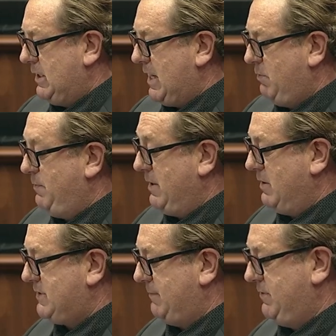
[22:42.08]
That would be
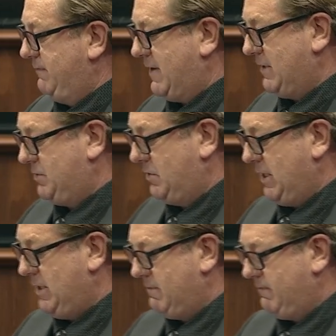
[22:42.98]
a step too far,
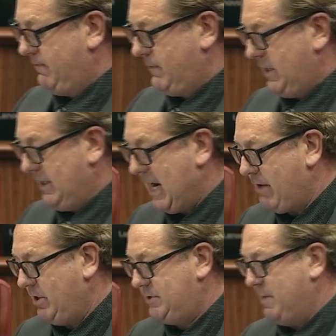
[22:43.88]
surely.
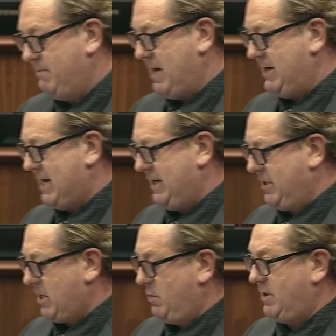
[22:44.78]
Encourage, but mandate
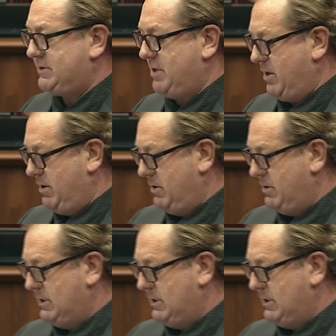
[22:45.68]
and coerce, no.